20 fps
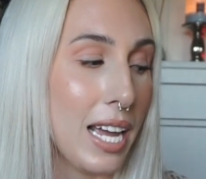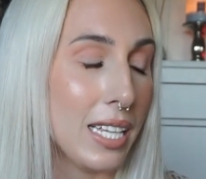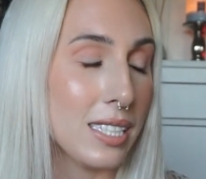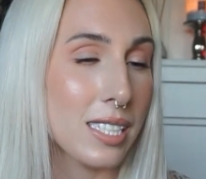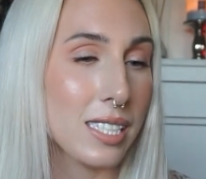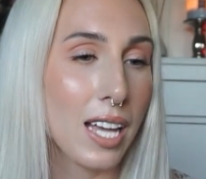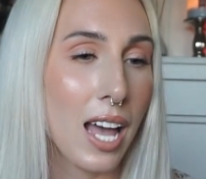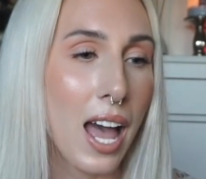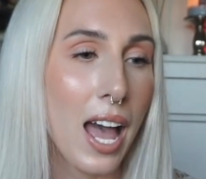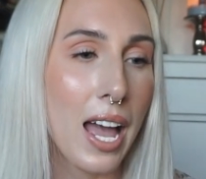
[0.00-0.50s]

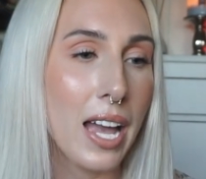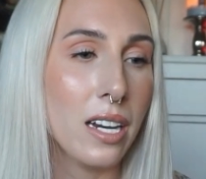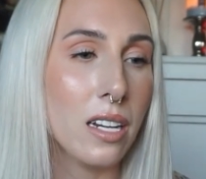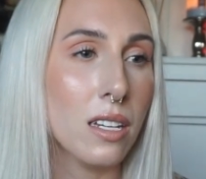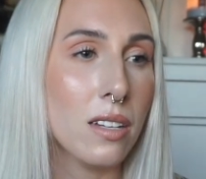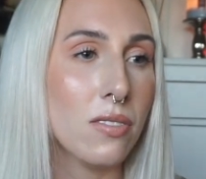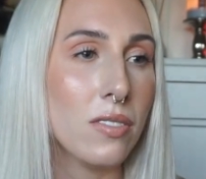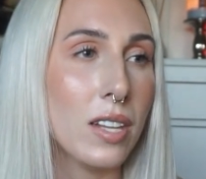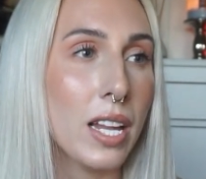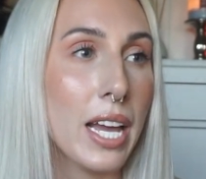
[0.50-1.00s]
it's kind
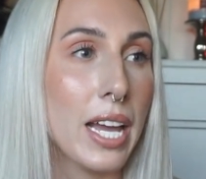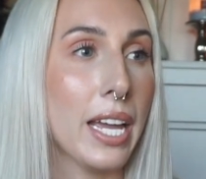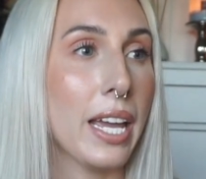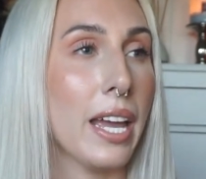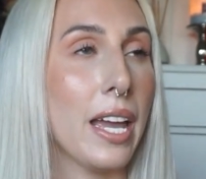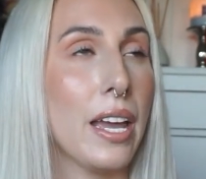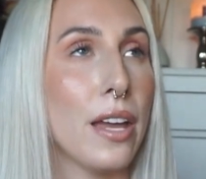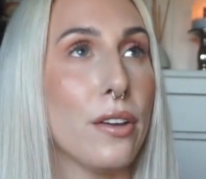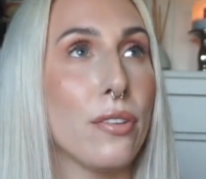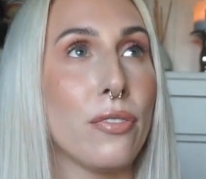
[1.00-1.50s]
of
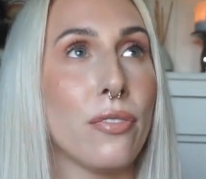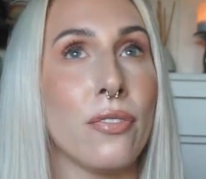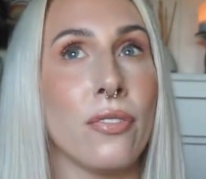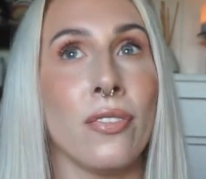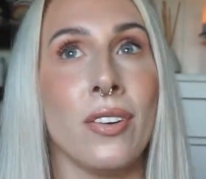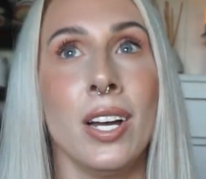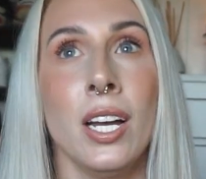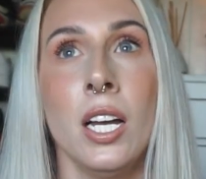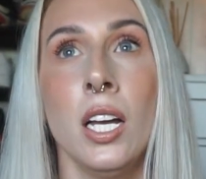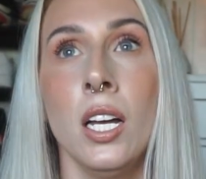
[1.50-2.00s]
like
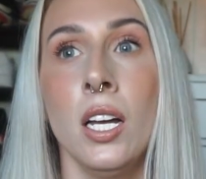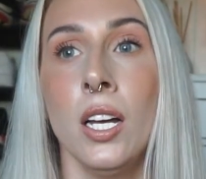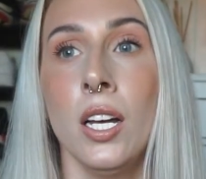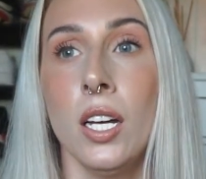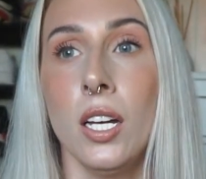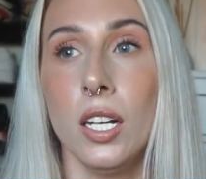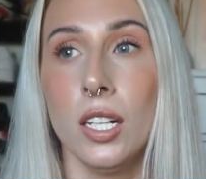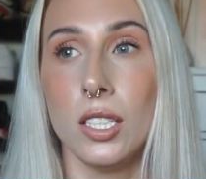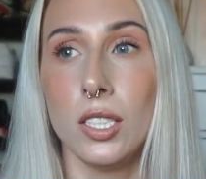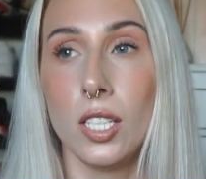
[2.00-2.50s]
if
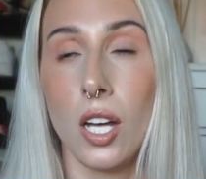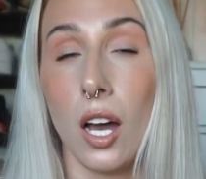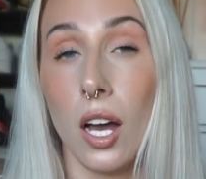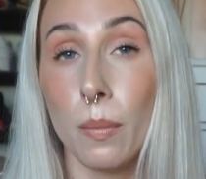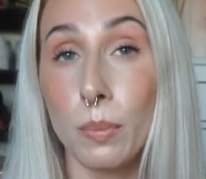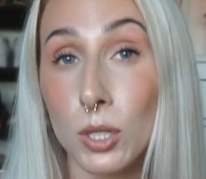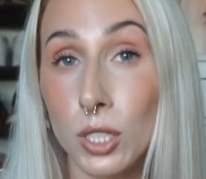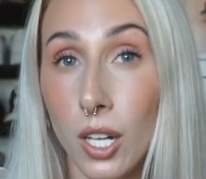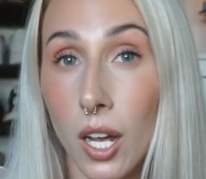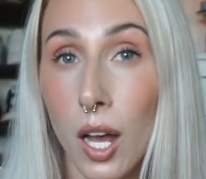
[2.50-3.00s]

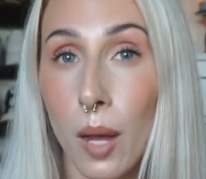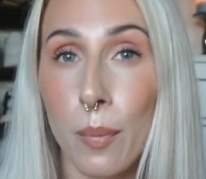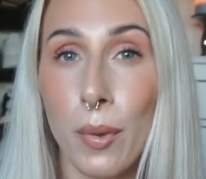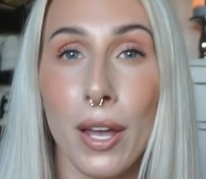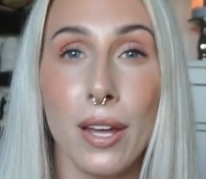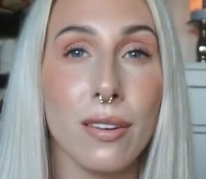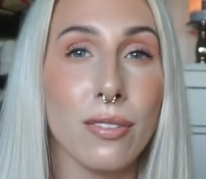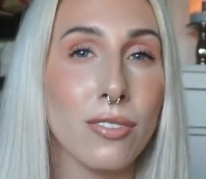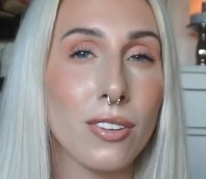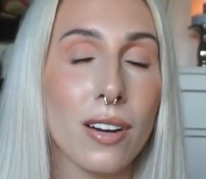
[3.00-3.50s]
Topshop
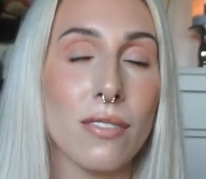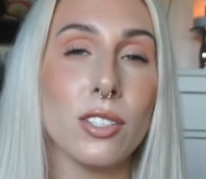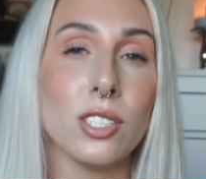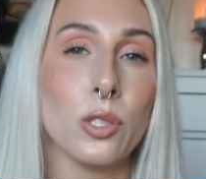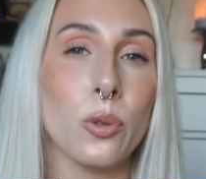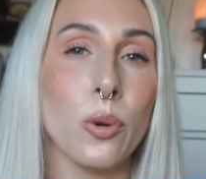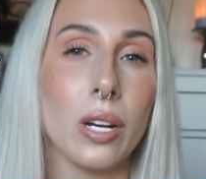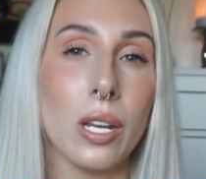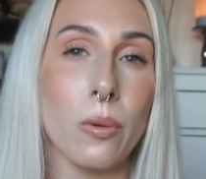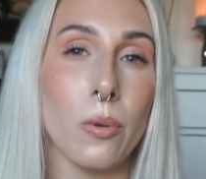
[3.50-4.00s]
and Forever
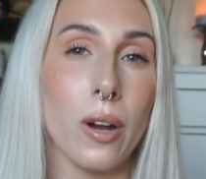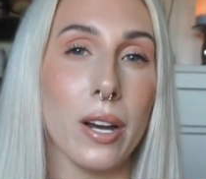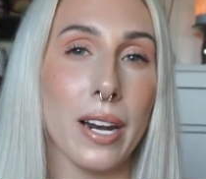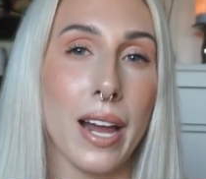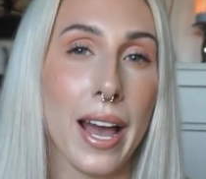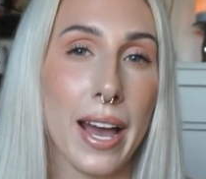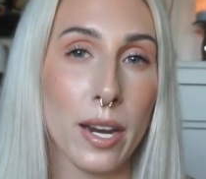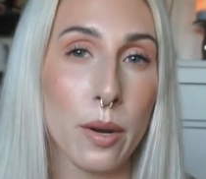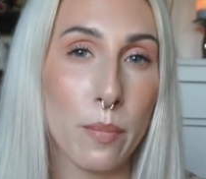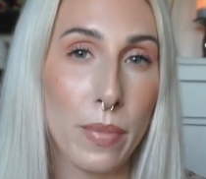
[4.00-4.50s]
twenty-one
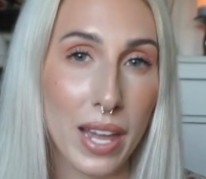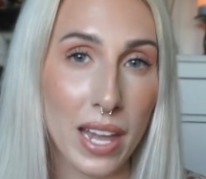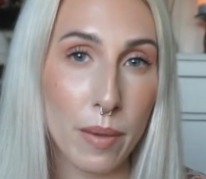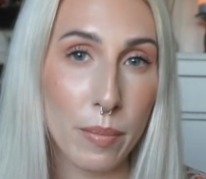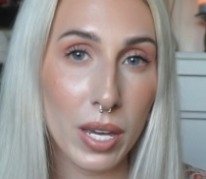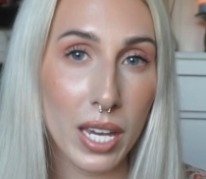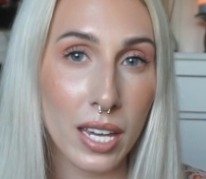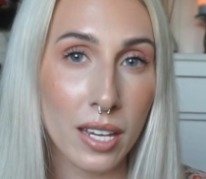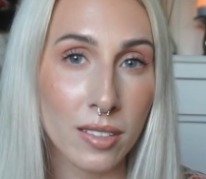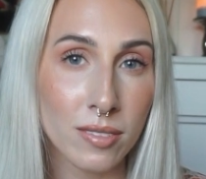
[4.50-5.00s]
had a
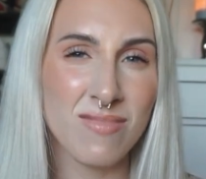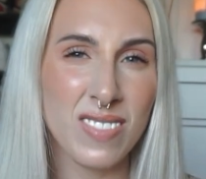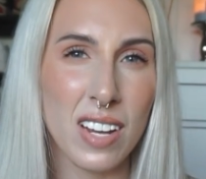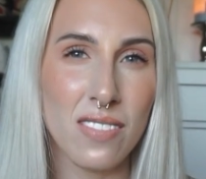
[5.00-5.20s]
baby.